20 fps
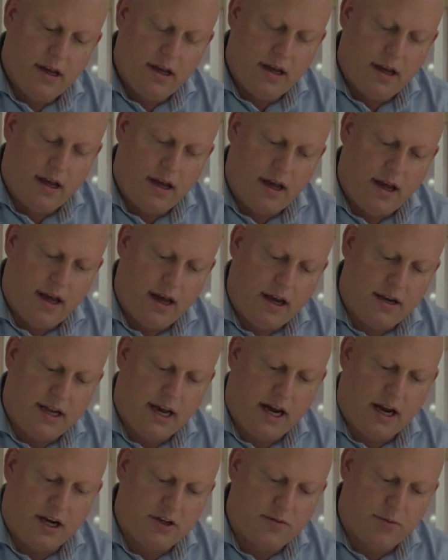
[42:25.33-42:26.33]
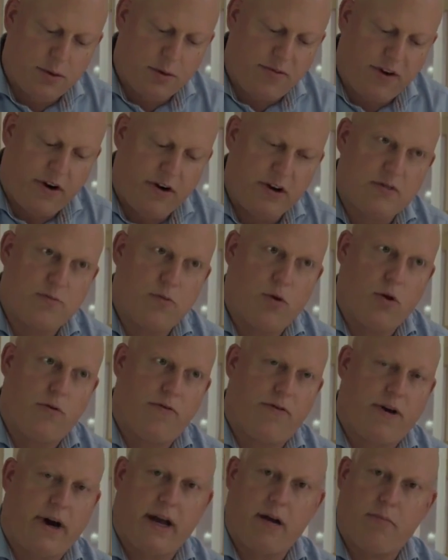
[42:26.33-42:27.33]
attached with very small
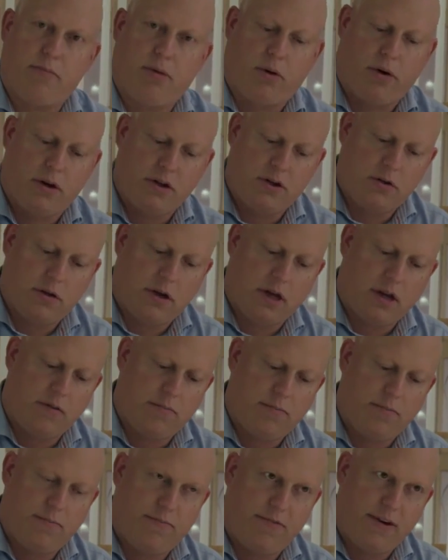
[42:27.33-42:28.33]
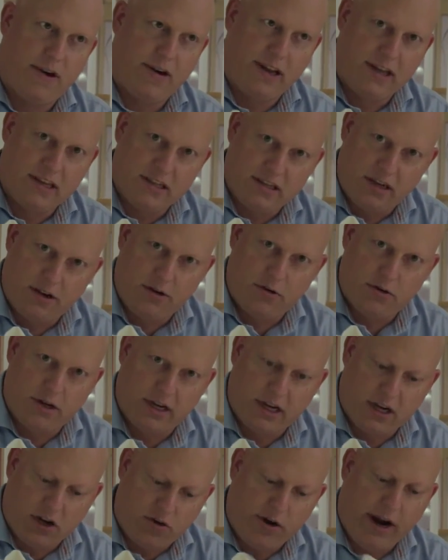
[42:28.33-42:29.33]
fine points. You can fairly easily usually
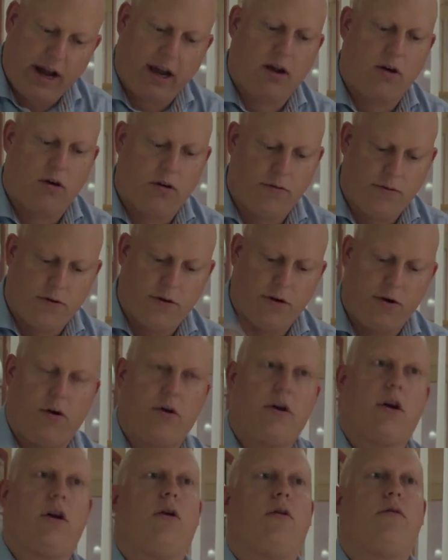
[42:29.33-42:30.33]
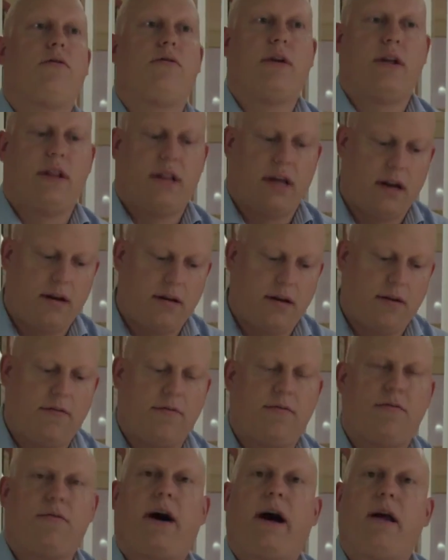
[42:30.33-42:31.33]
crack it off or knock it off and then
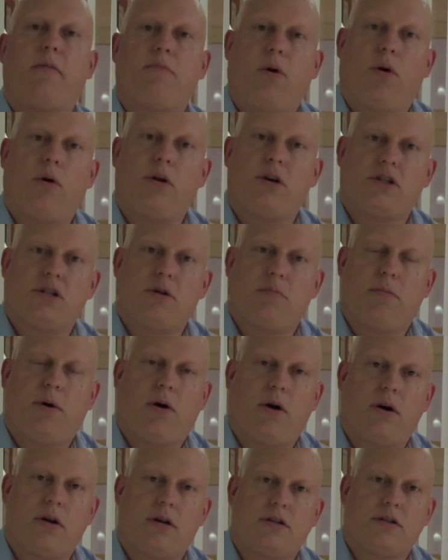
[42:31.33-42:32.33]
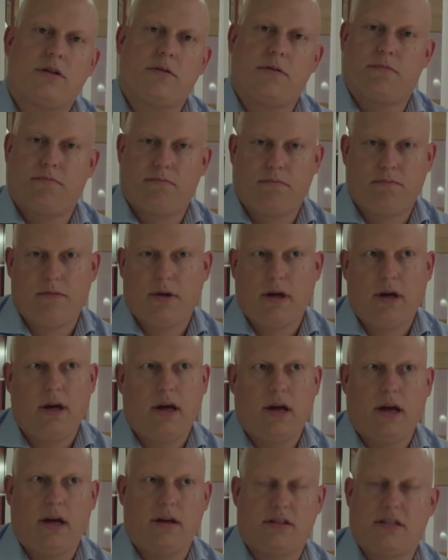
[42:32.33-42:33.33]
fine polish the part. So
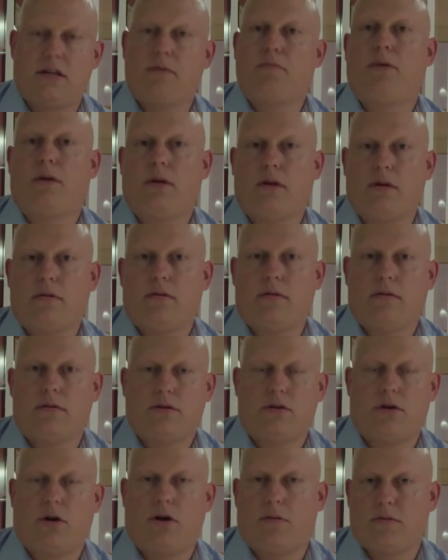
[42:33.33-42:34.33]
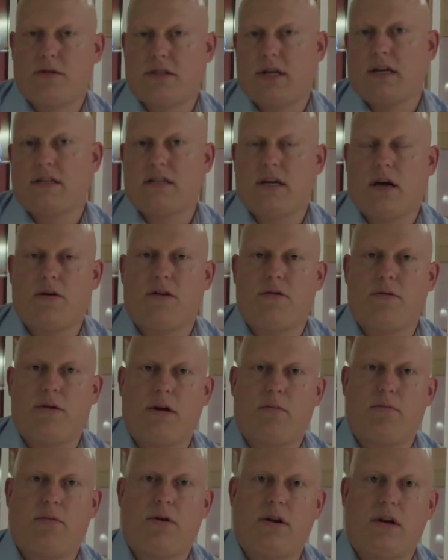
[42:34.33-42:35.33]
in simple terms, that's how
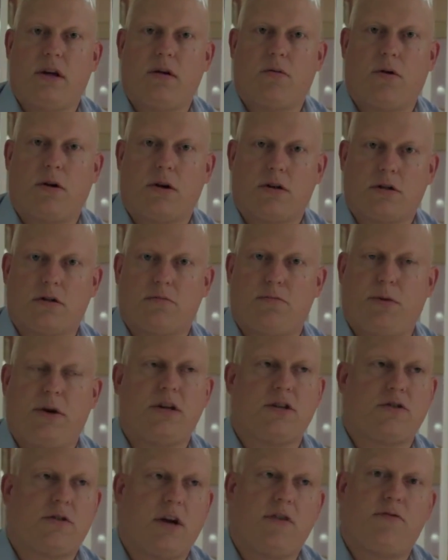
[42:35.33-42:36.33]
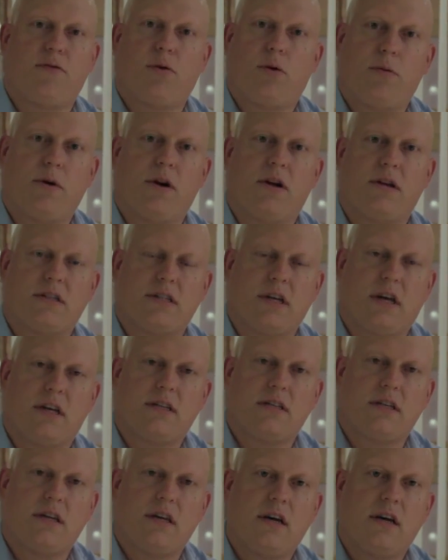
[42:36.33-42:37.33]
3D printing works. It's pretty straightforward in a
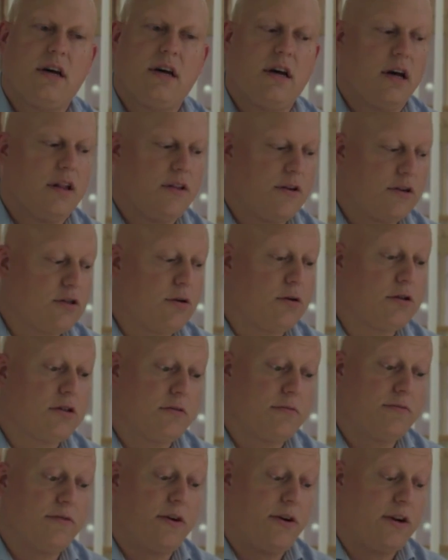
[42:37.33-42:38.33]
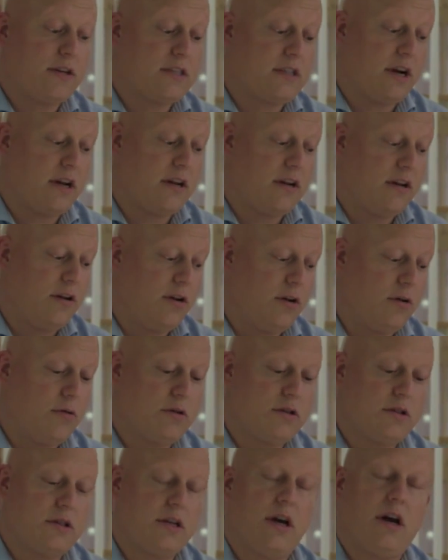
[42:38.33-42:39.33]
sense. There's also very exciting
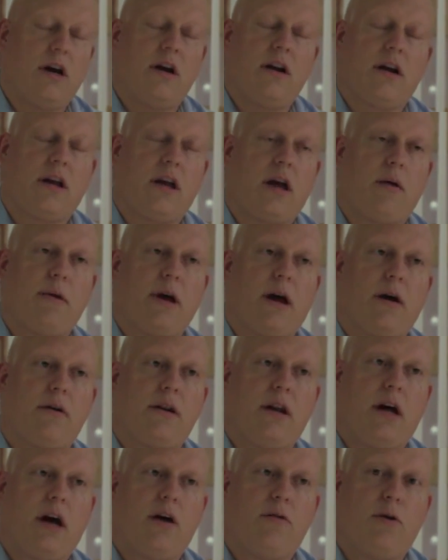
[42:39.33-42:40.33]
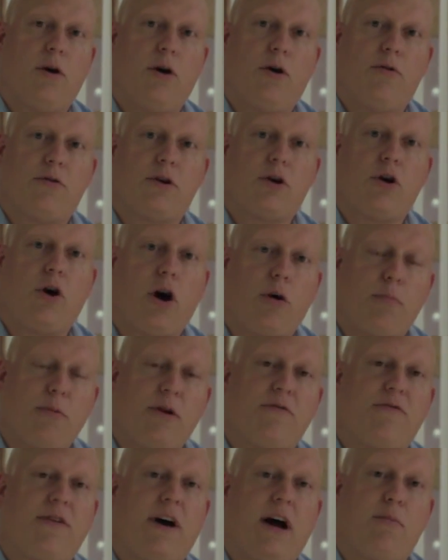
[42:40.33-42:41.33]
news coming out now of carbon
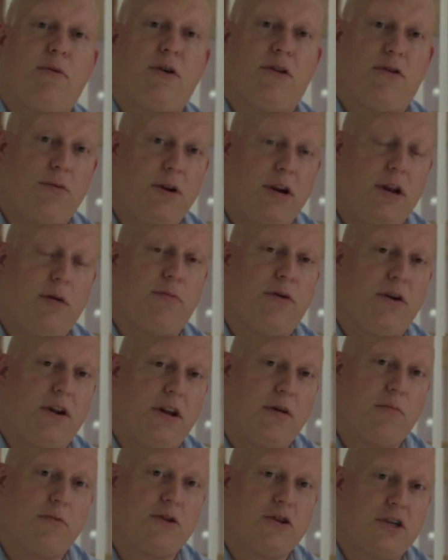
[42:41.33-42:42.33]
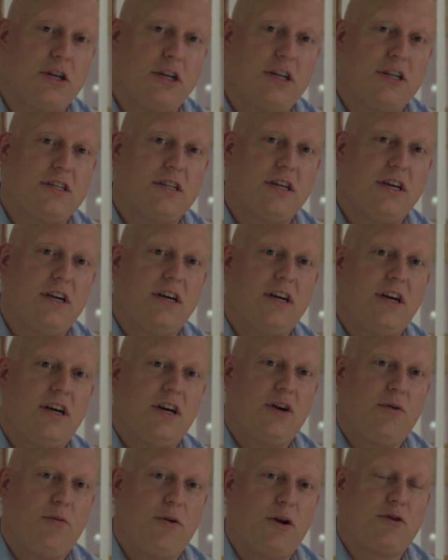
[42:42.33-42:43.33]
fiber 3D printing machines,
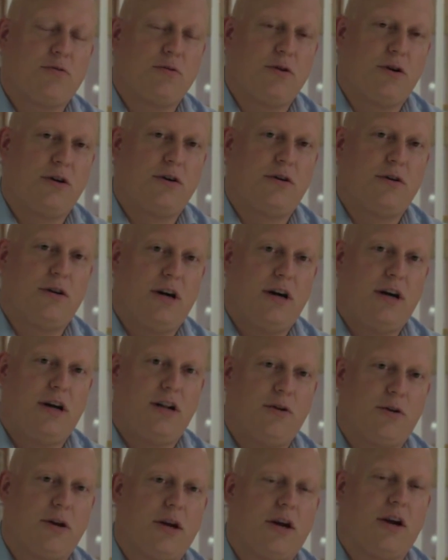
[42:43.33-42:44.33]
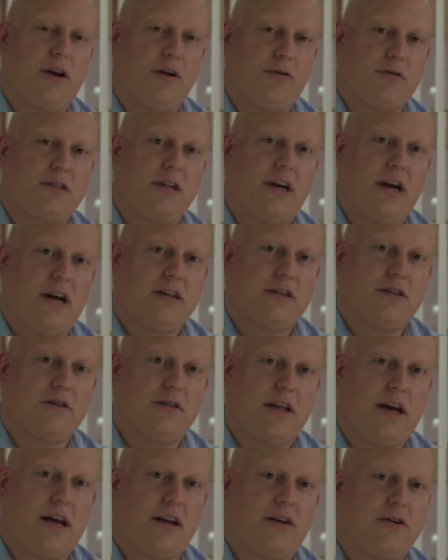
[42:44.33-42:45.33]
which we're looking closely at. So
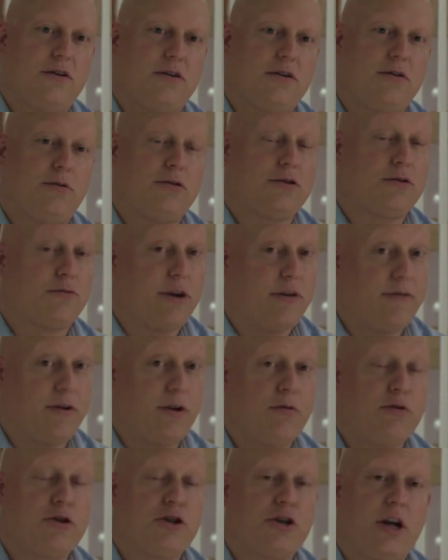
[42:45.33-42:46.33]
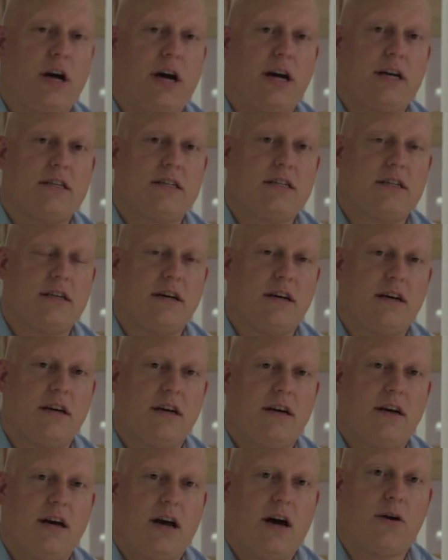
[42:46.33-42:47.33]
that could also revolutionize
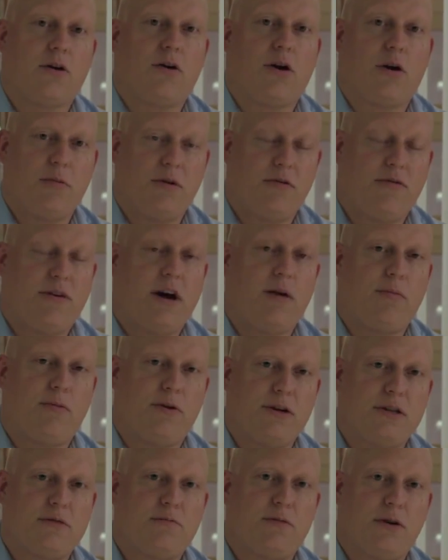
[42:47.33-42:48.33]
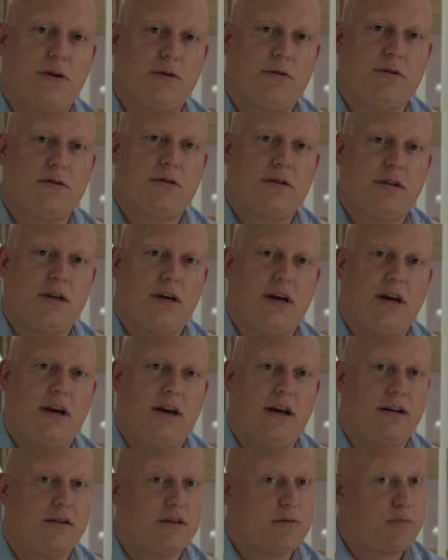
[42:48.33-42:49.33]
how carbon fiber is produced,
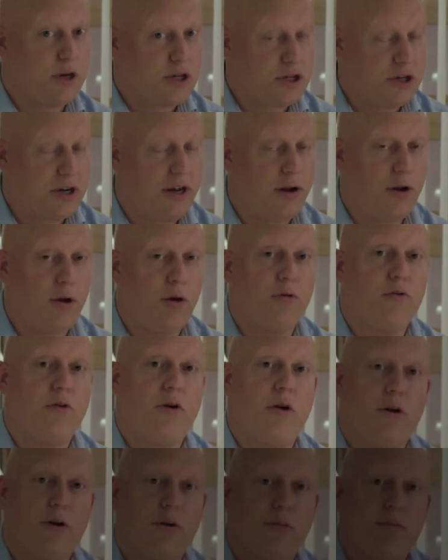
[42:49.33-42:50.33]
and especially in low volume.